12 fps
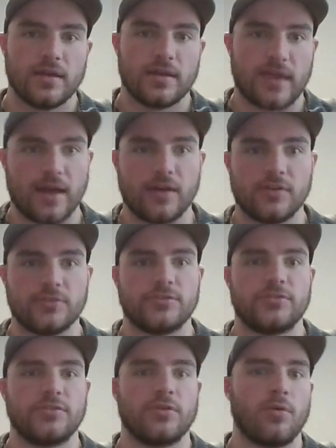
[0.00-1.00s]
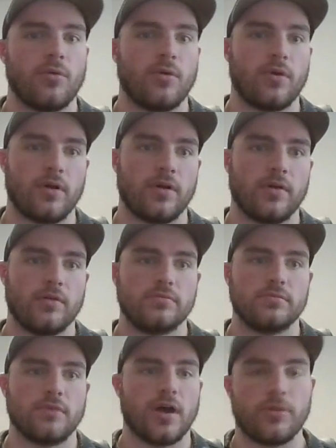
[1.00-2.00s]
cows or
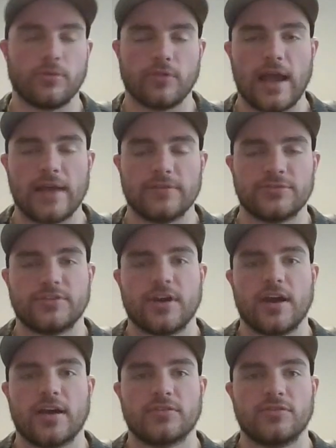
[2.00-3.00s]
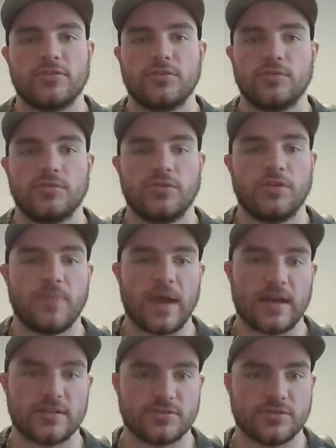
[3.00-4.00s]
other livestock to the
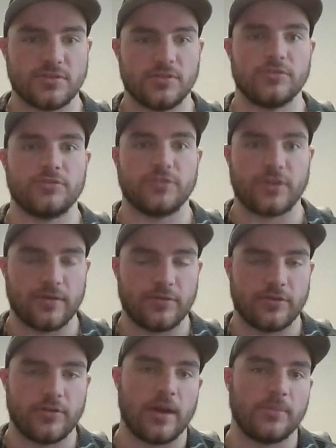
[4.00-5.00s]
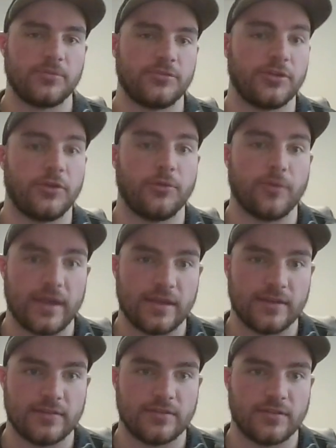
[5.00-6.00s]
pasture or to cover crops to
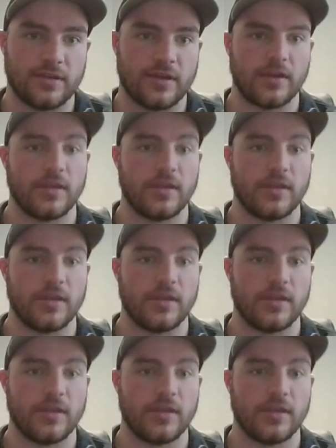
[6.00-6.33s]
graze.